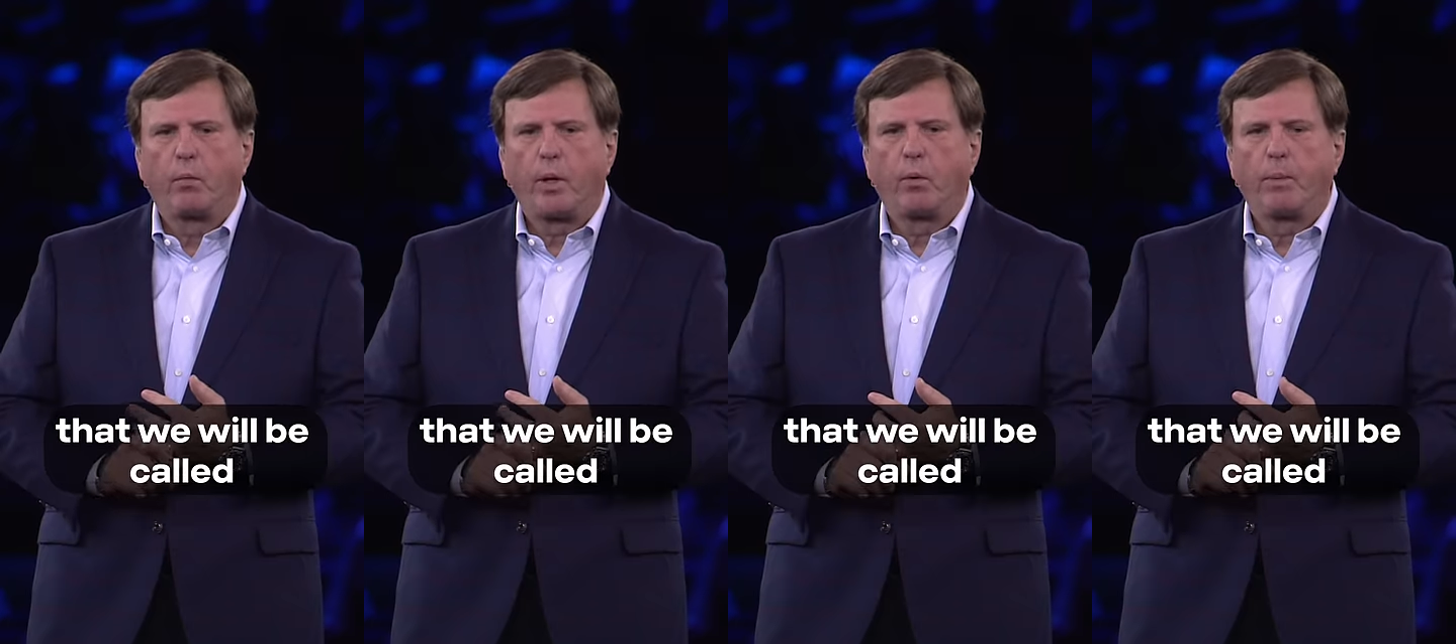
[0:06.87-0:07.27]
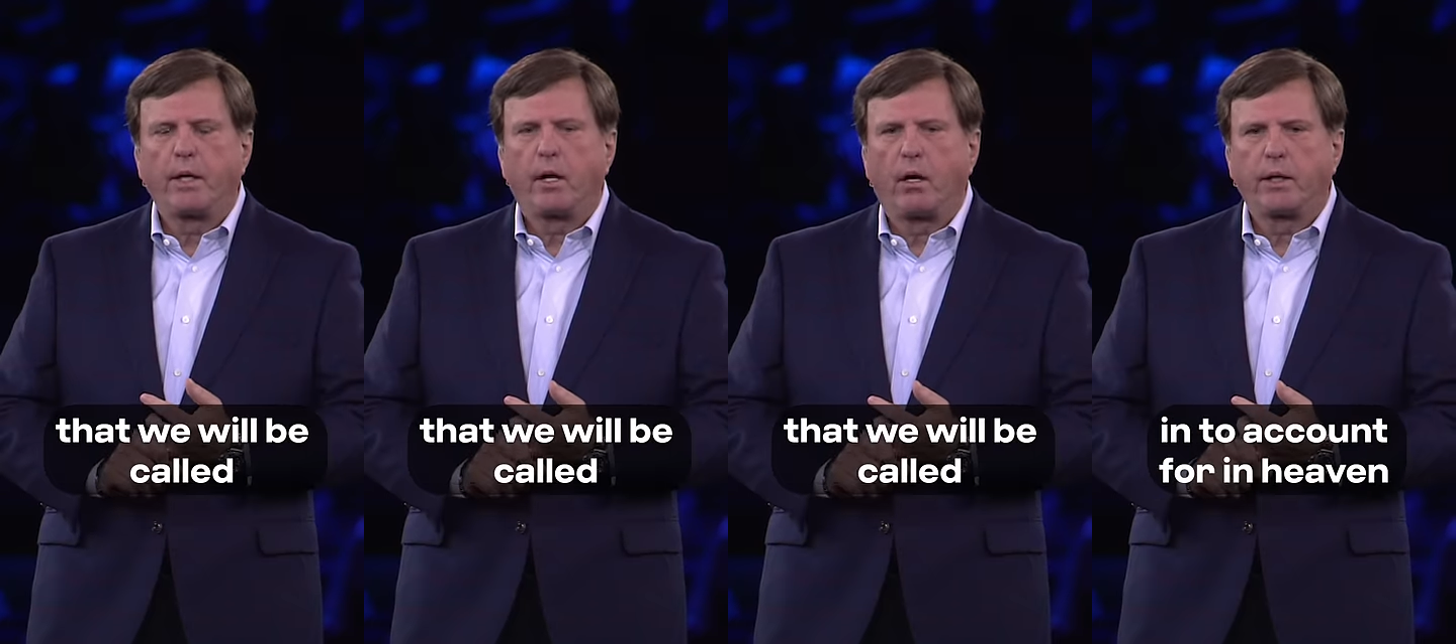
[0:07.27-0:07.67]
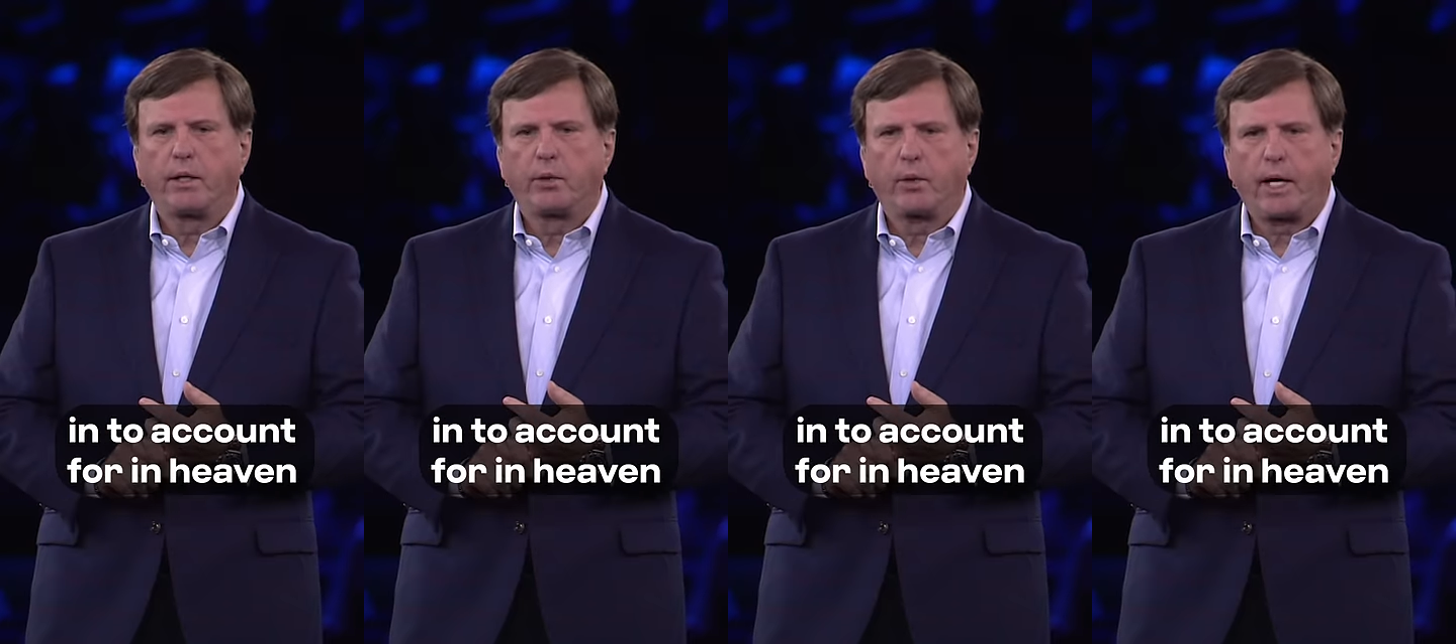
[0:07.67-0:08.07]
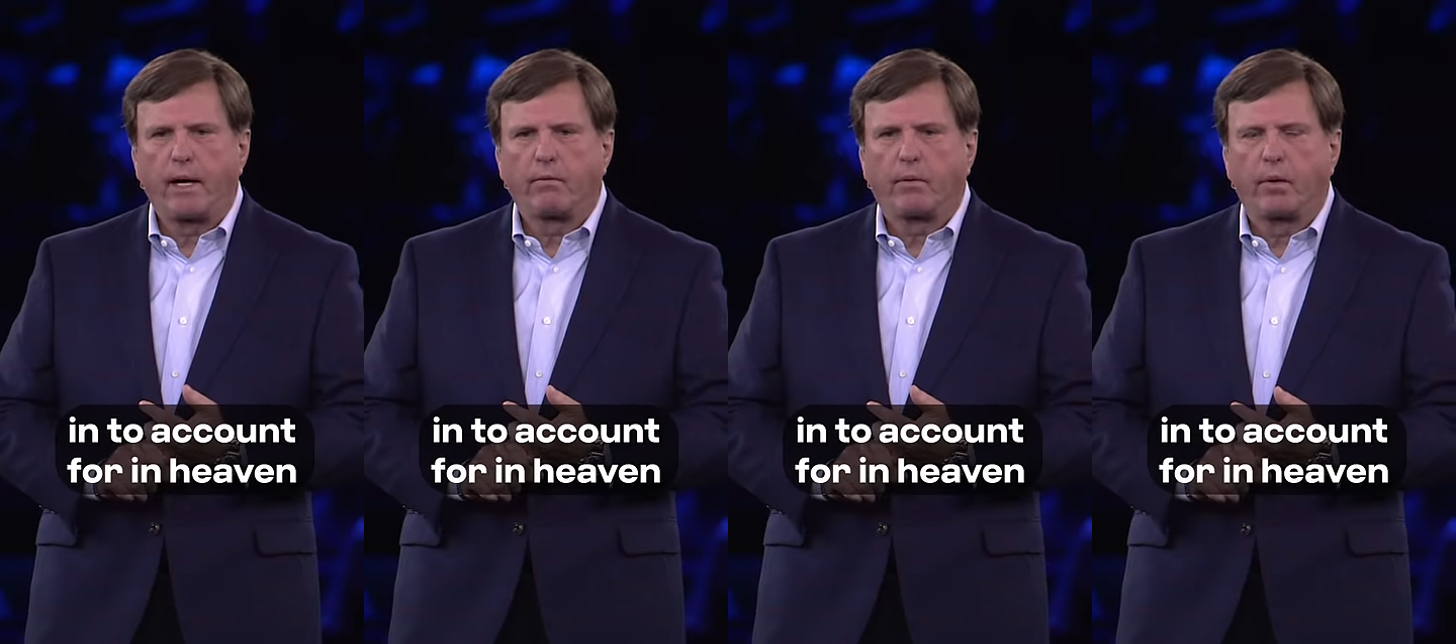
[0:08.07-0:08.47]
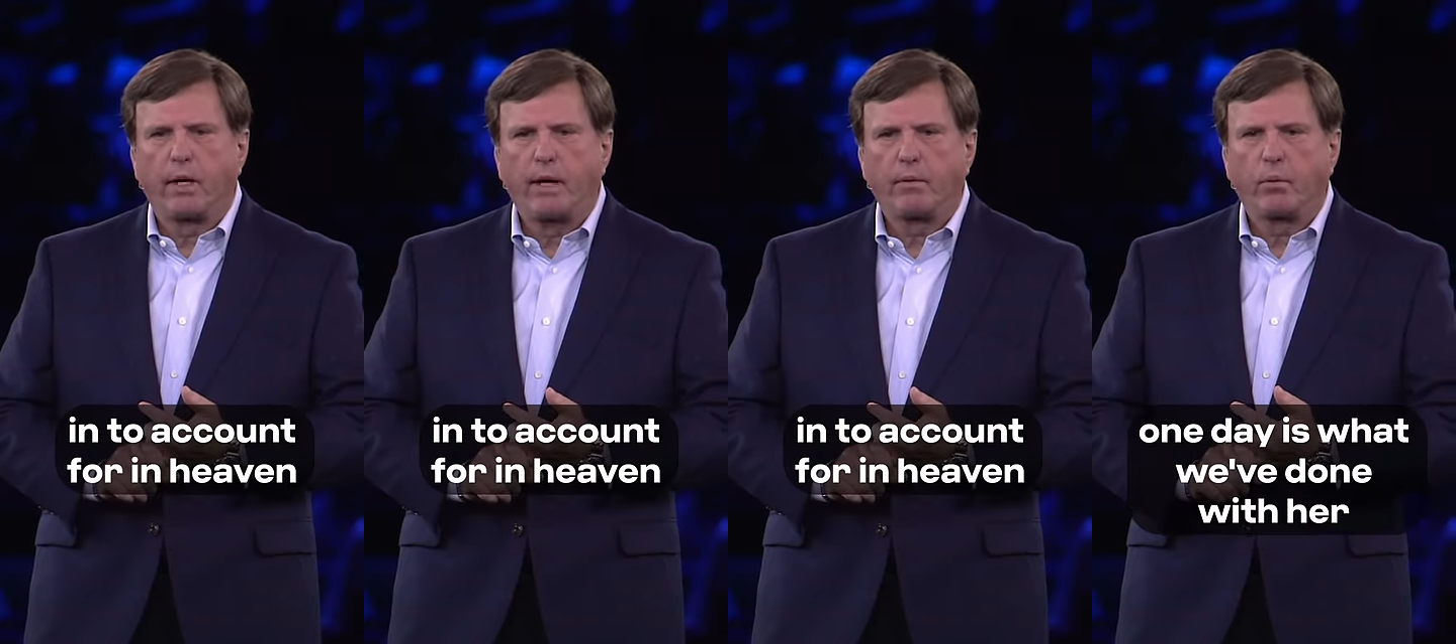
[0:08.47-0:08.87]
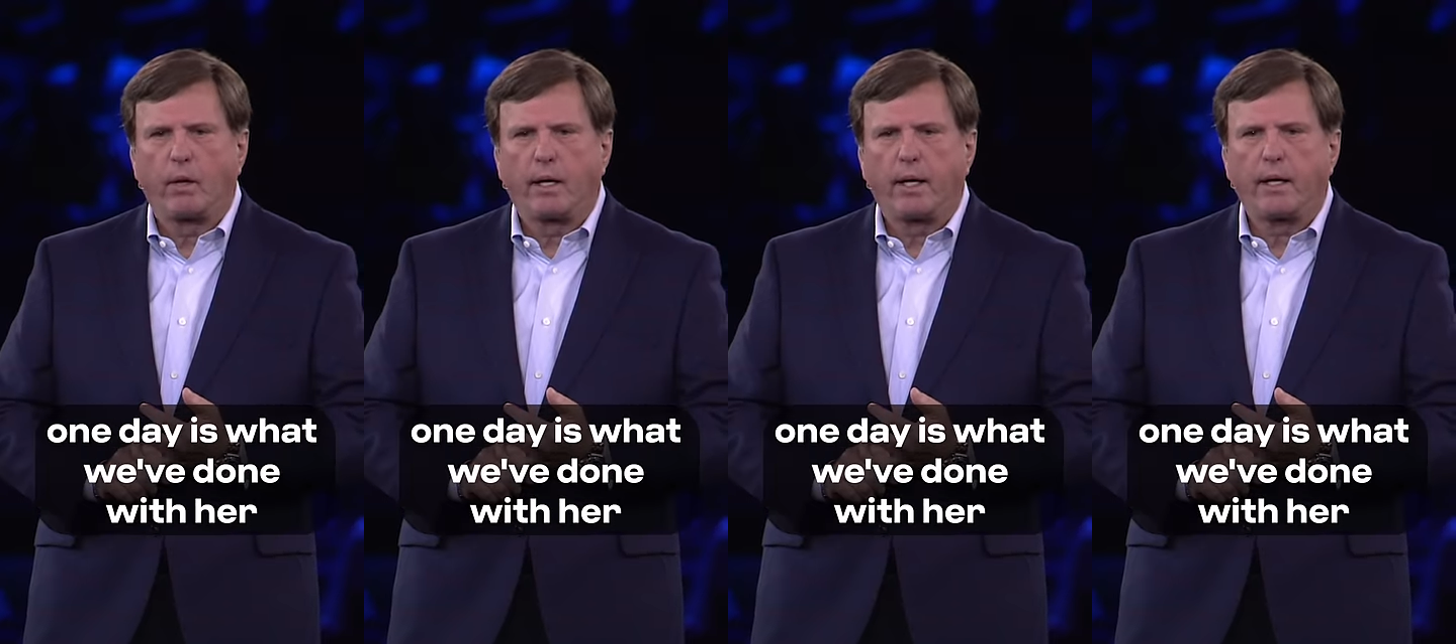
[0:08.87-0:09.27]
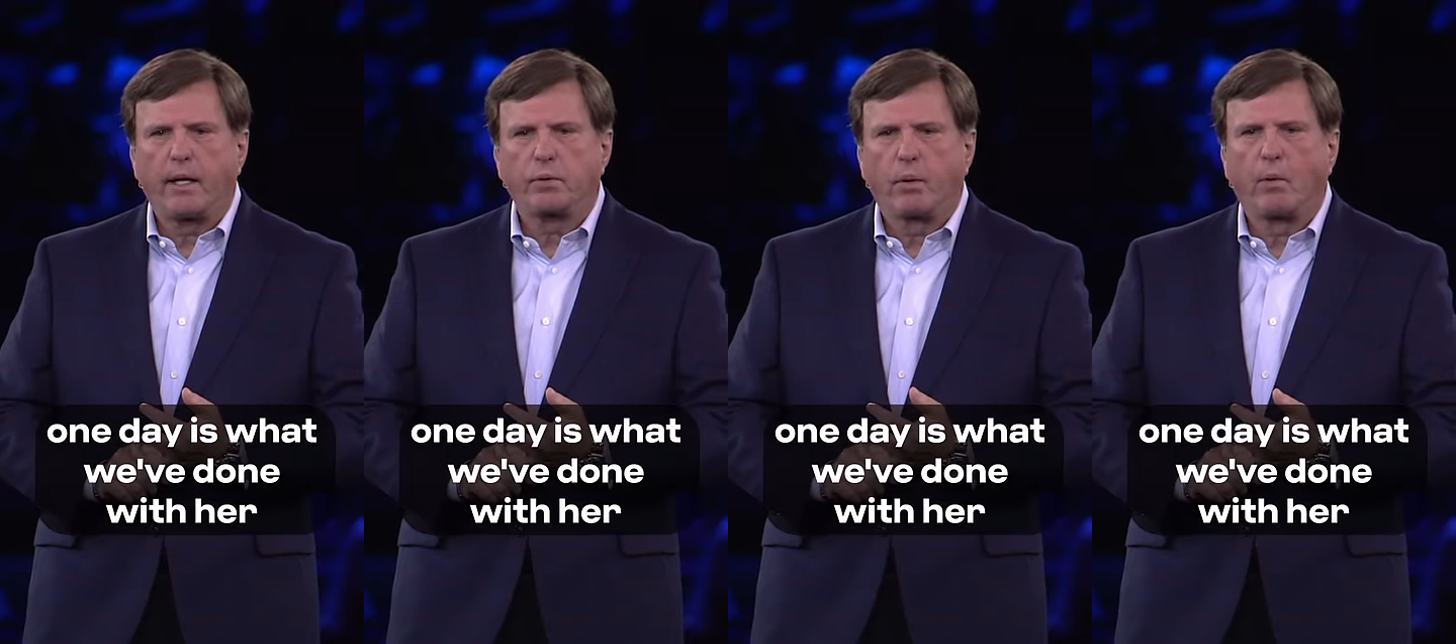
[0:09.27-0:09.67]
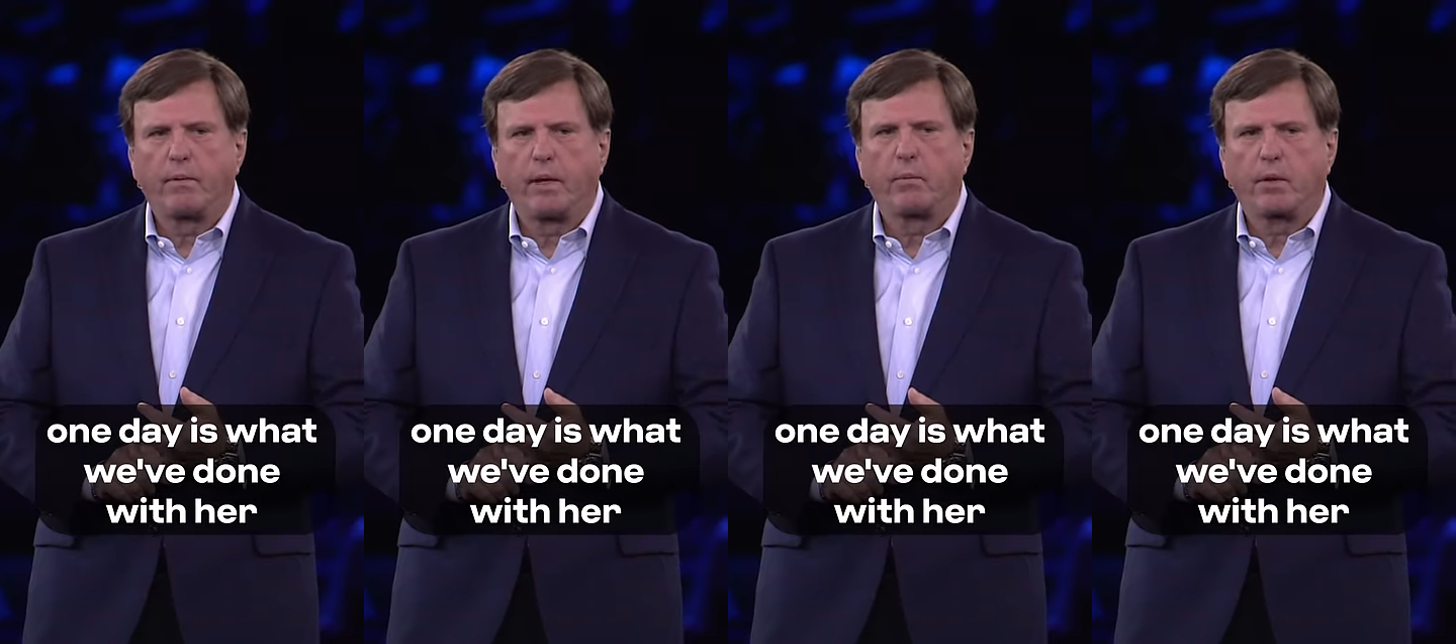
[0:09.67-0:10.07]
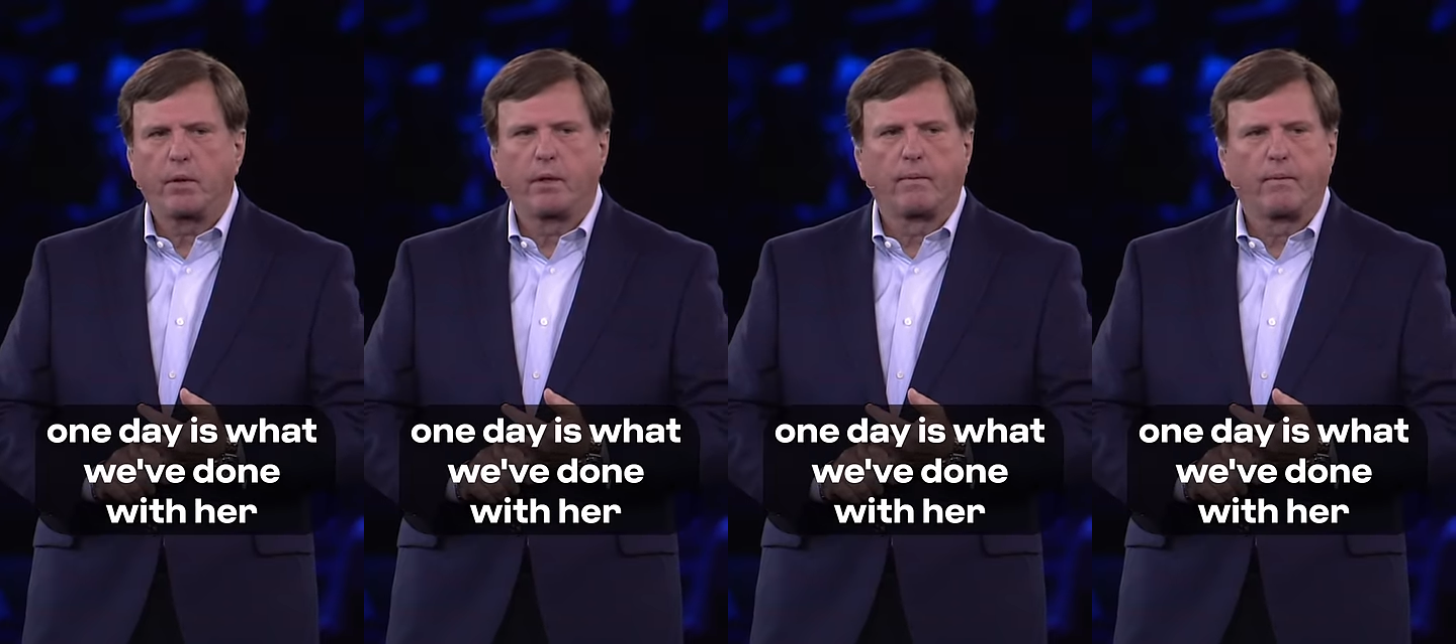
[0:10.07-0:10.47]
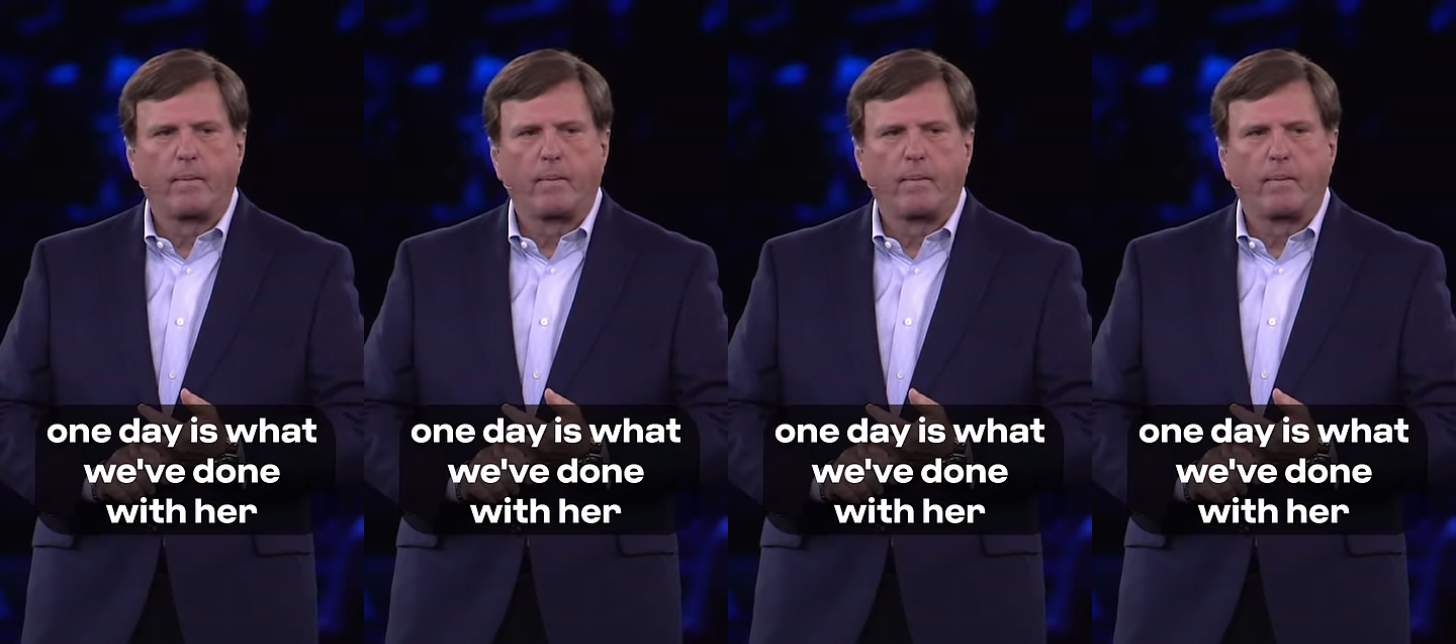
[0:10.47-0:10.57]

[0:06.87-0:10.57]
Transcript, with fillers: we will be called into account for in heaven one day is what we've done with her.